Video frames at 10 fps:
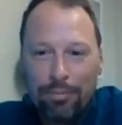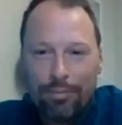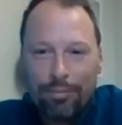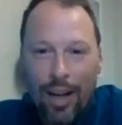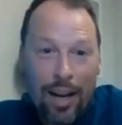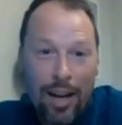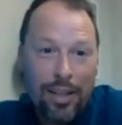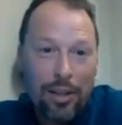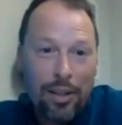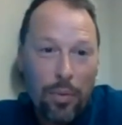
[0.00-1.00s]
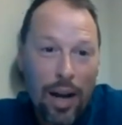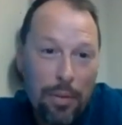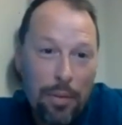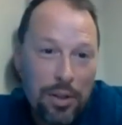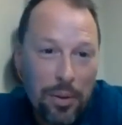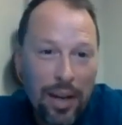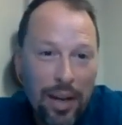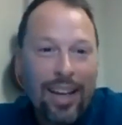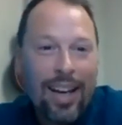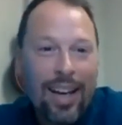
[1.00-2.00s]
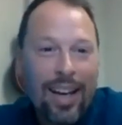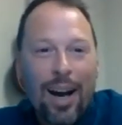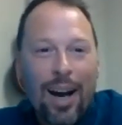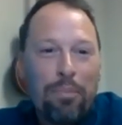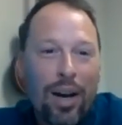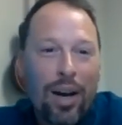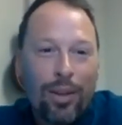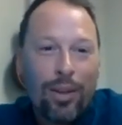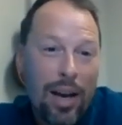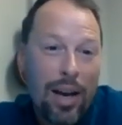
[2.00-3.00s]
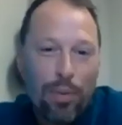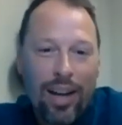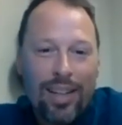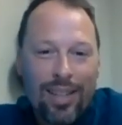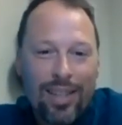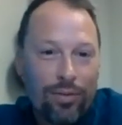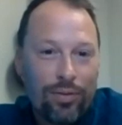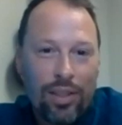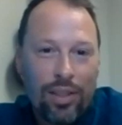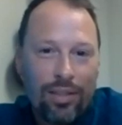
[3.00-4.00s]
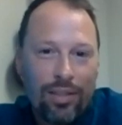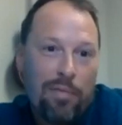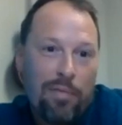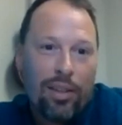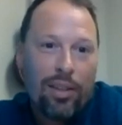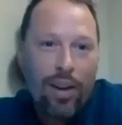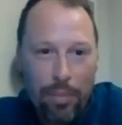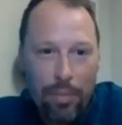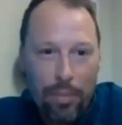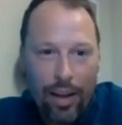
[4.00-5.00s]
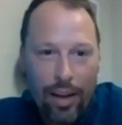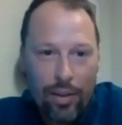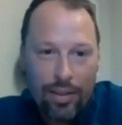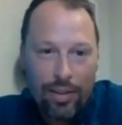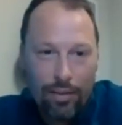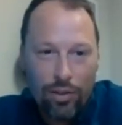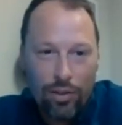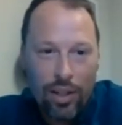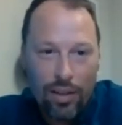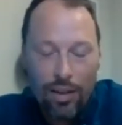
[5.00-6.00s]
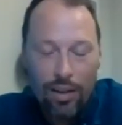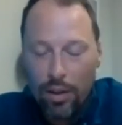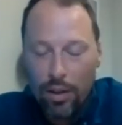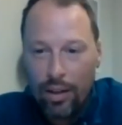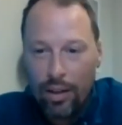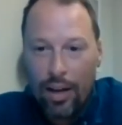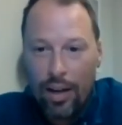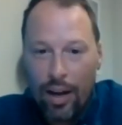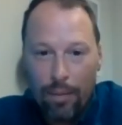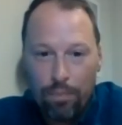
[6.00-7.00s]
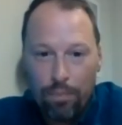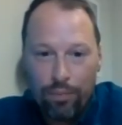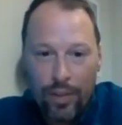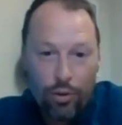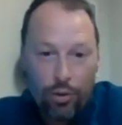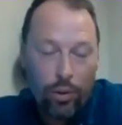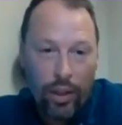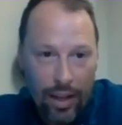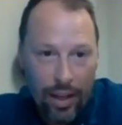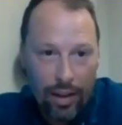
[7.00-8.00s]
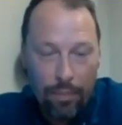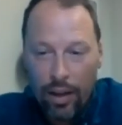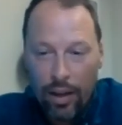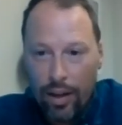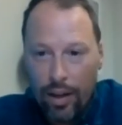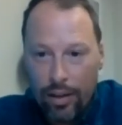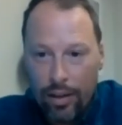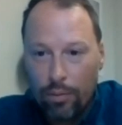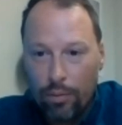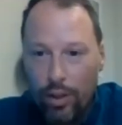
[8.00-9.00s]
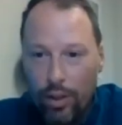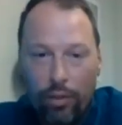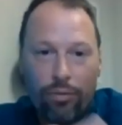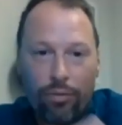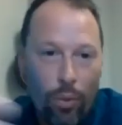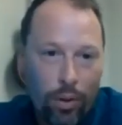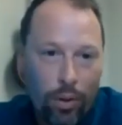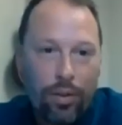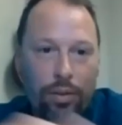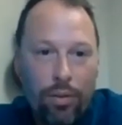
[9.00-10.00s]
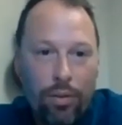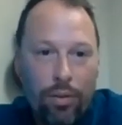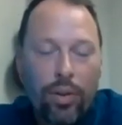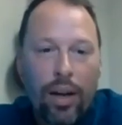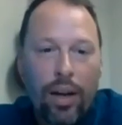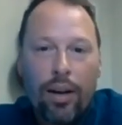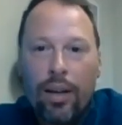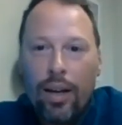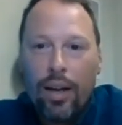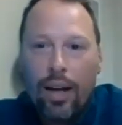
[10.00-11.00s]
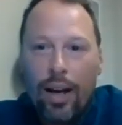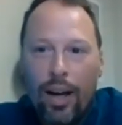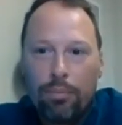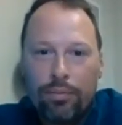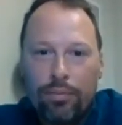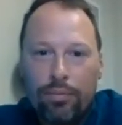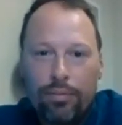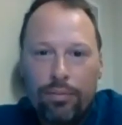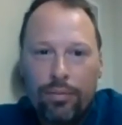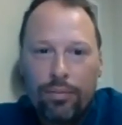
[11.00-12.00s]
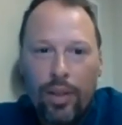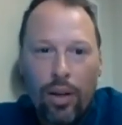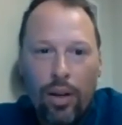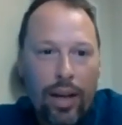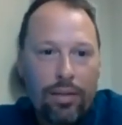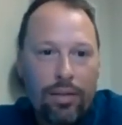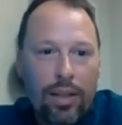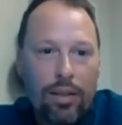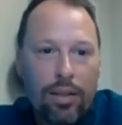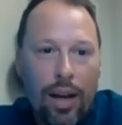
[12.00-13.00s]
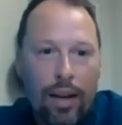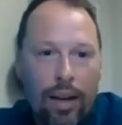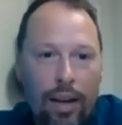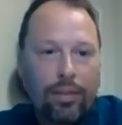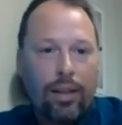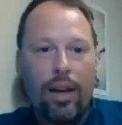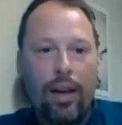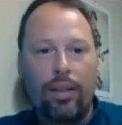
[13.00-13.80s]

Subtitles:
Honestly, didn't know what I was doing, but the RE/MAX brand itself just gave me the credibility. I know that sounds cheesy, but it truly did. Going forth through there, I get teased a lot. Today is like